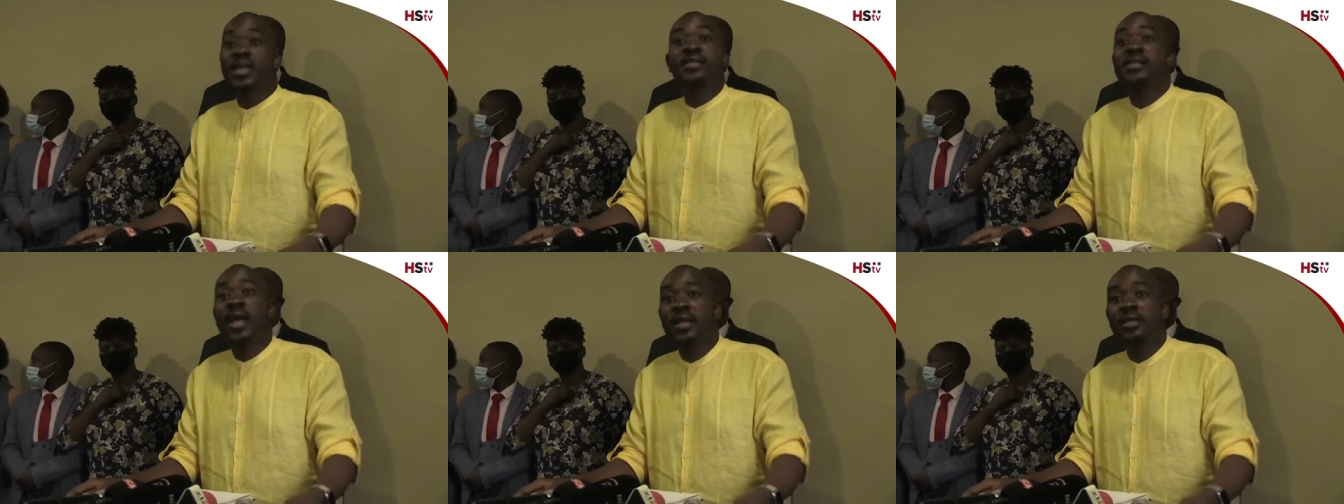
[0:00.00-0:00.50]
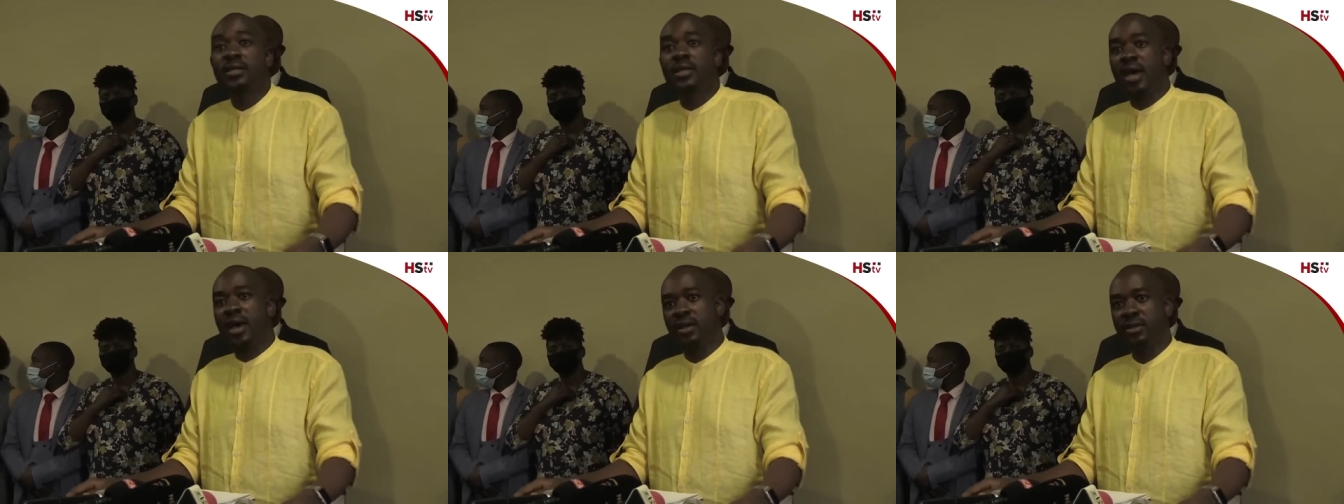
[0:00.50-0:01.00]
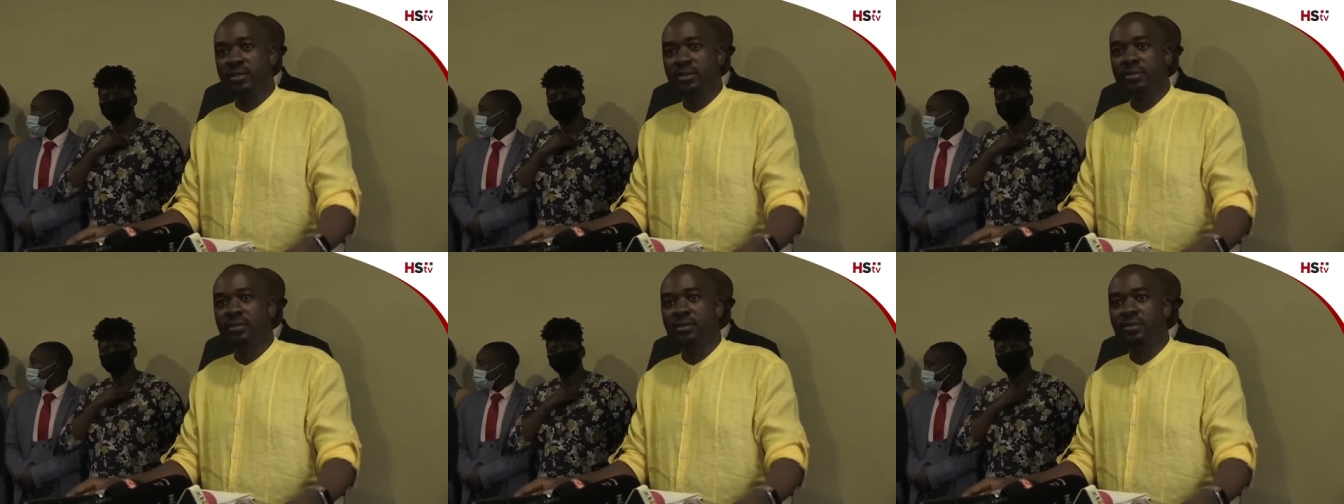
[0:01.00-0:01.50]
there's nothing there.
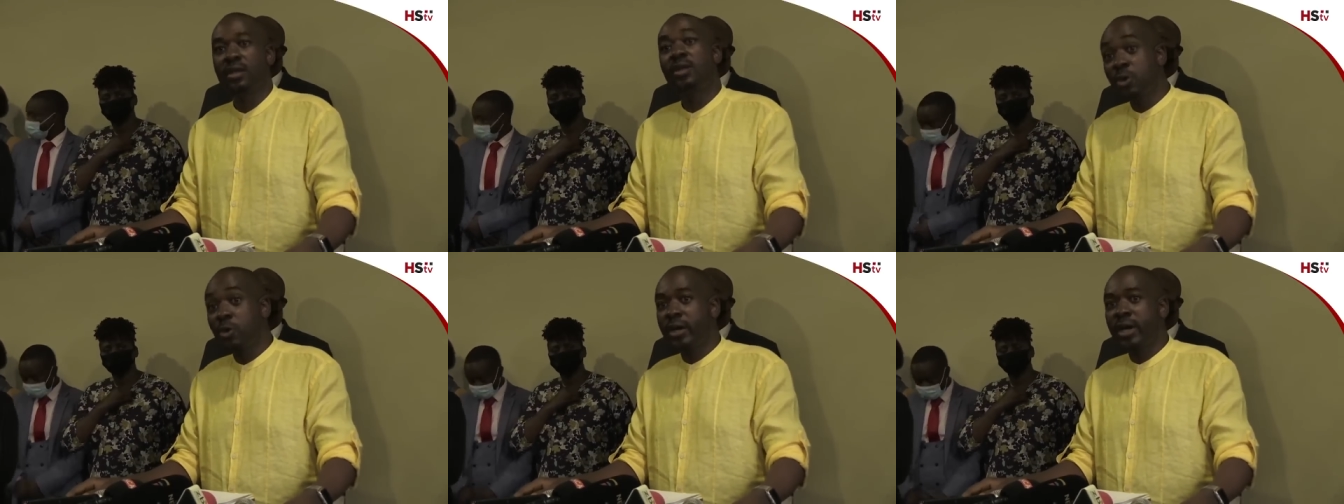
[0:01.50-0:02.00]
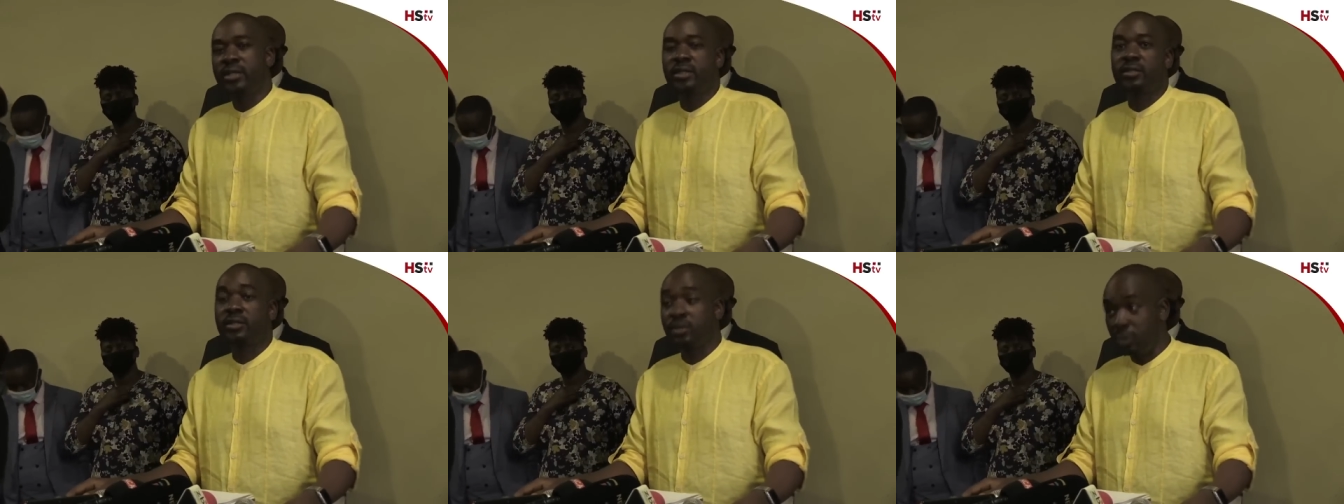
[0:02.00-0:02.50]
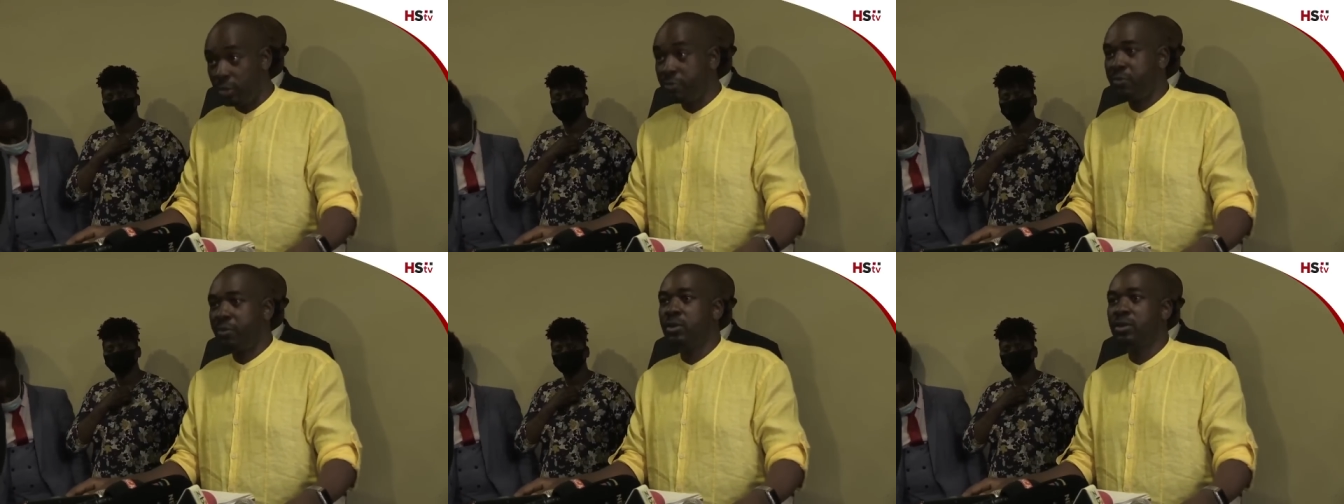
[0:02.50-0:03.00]
Look at it.
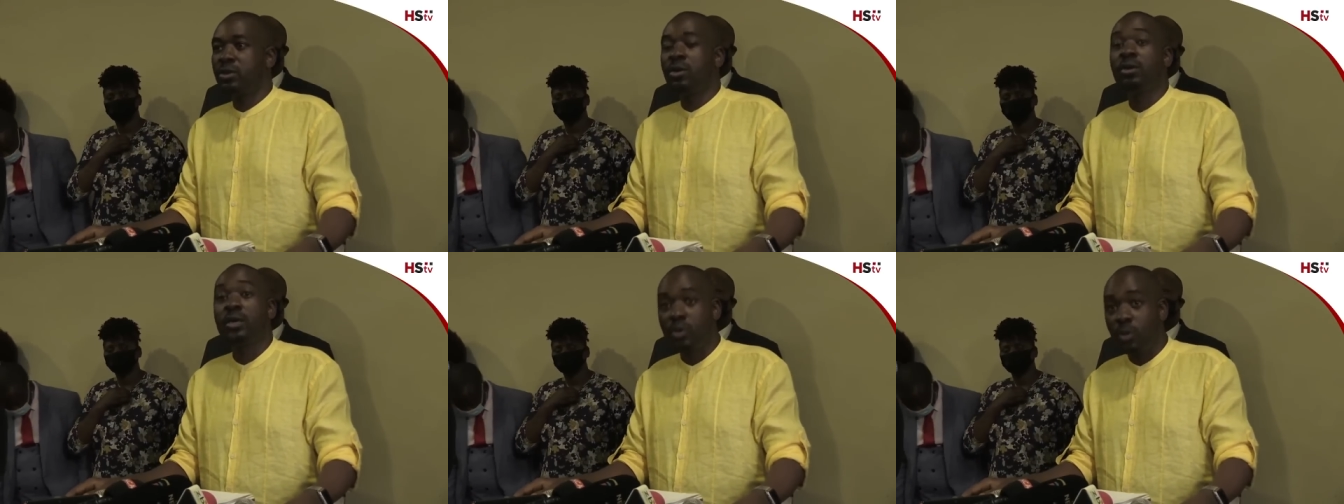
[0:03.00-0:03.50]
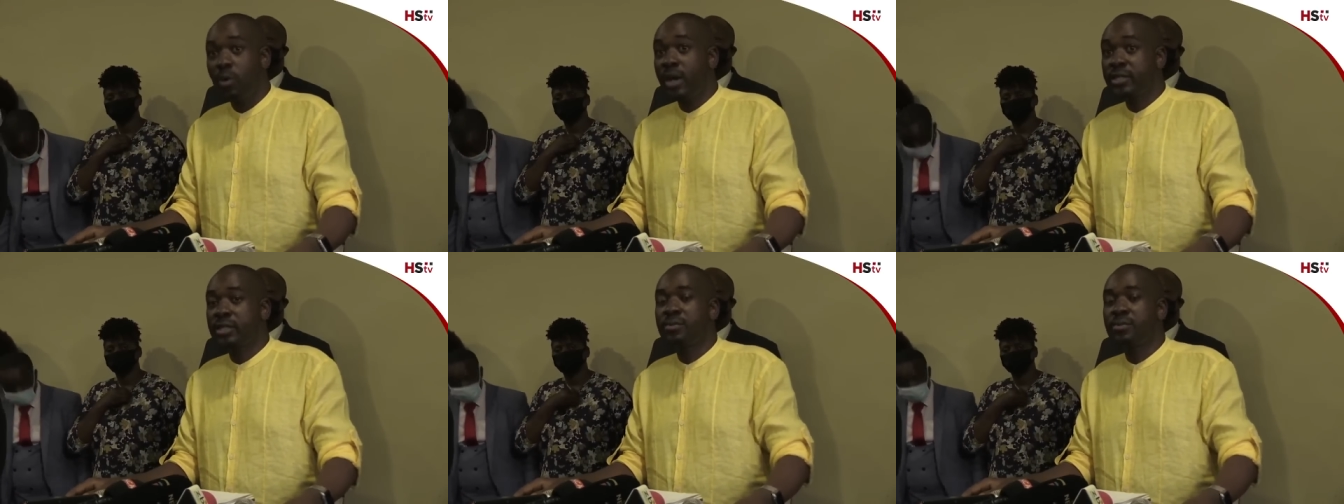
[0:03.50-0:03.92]
You know, watch the